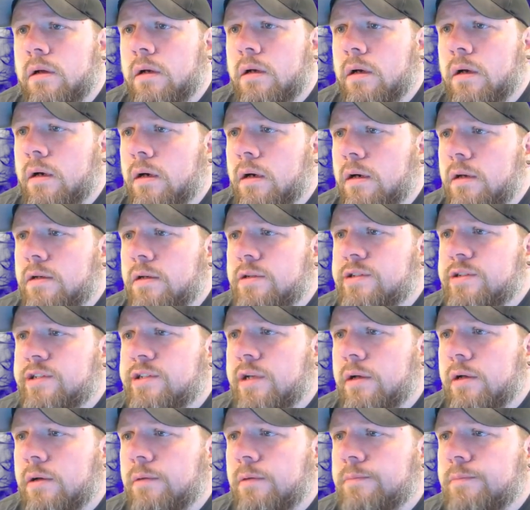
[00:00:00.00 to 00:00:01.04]
All right,
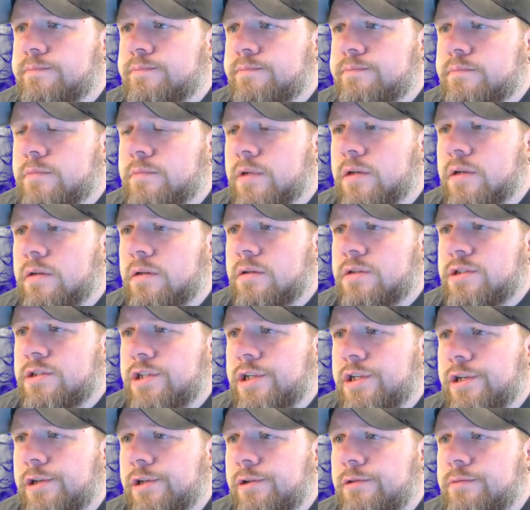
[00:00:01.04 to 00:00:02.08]
so
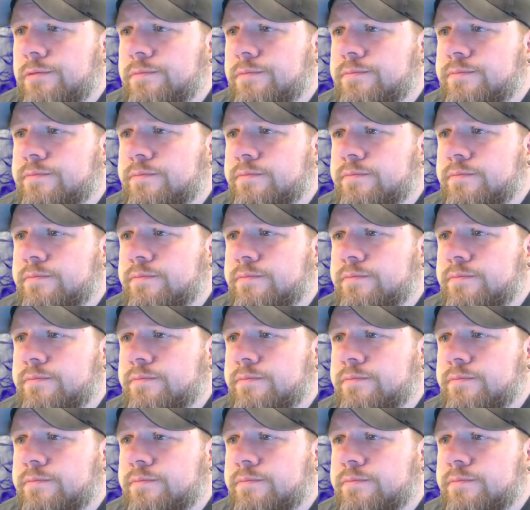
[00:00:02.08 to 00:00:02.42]
2